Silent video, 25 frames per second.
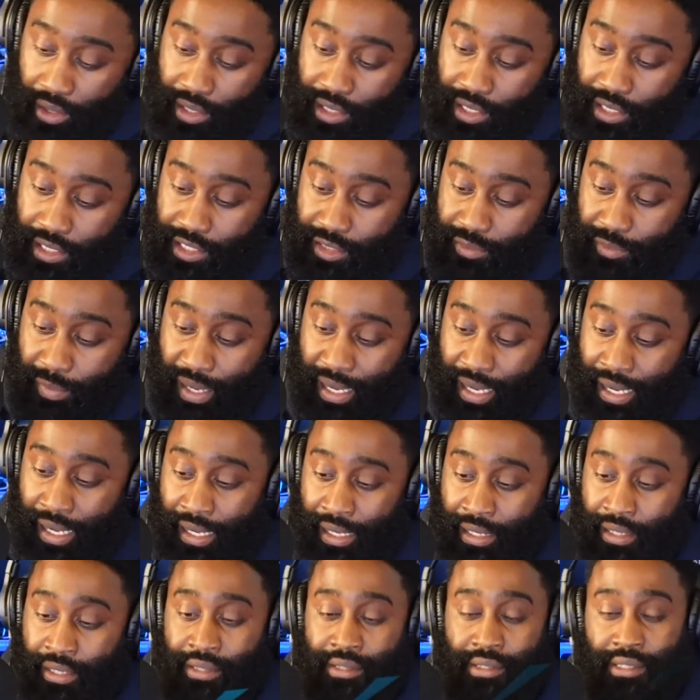He's
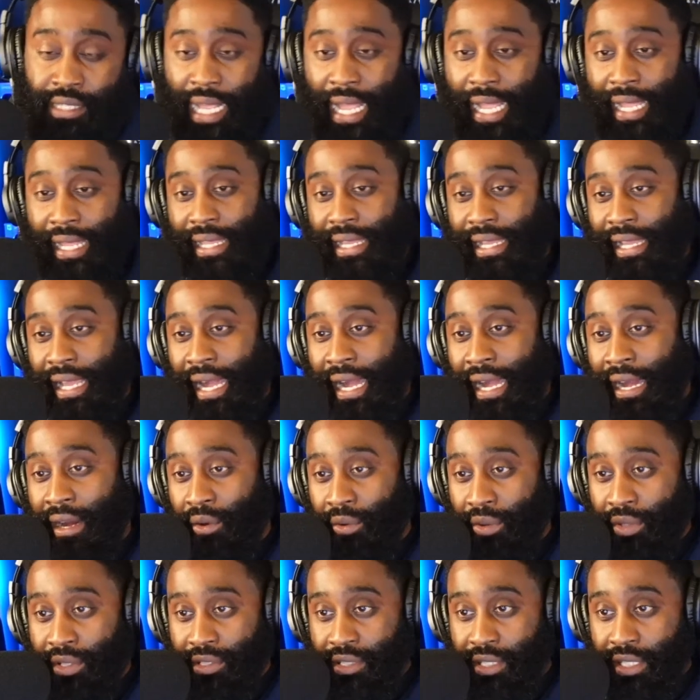my sacking guy
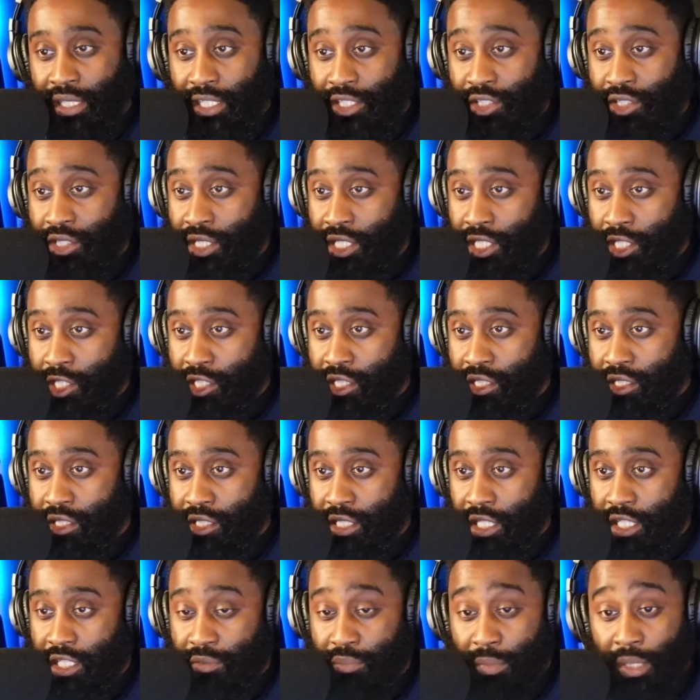on this list, and this is
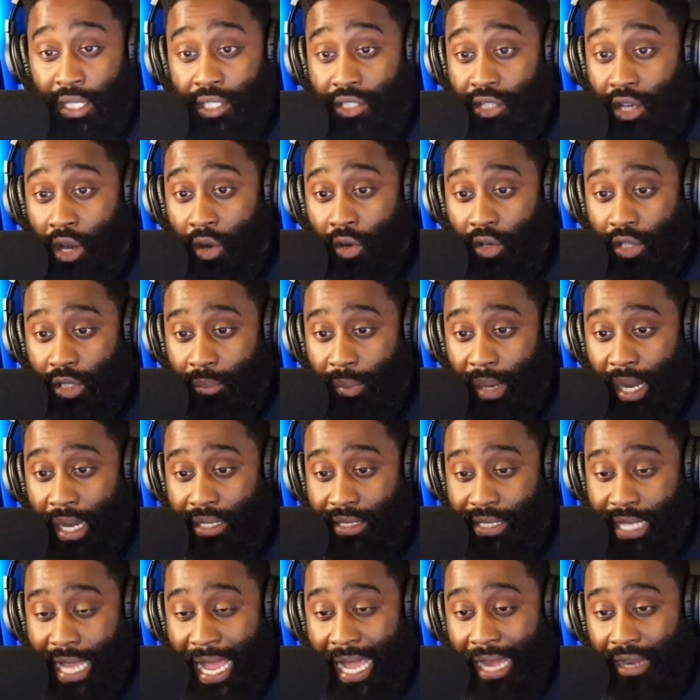just me talking about
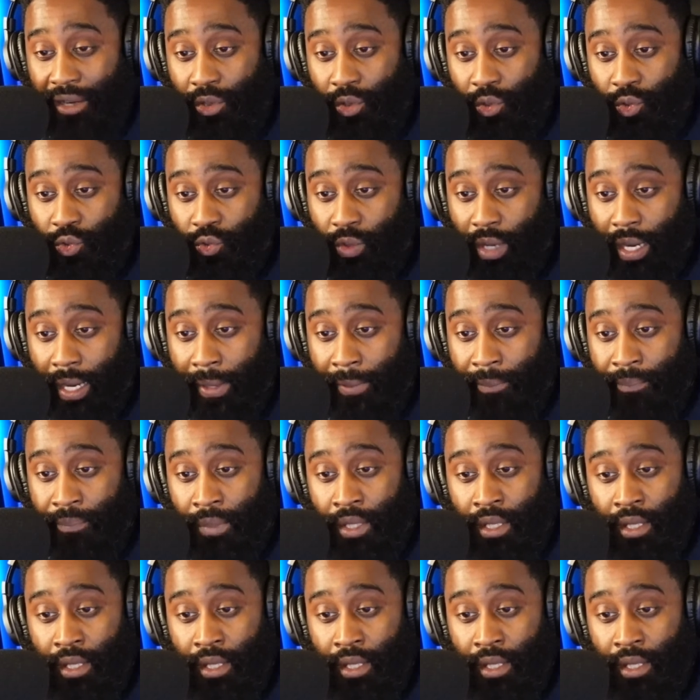tackles, right?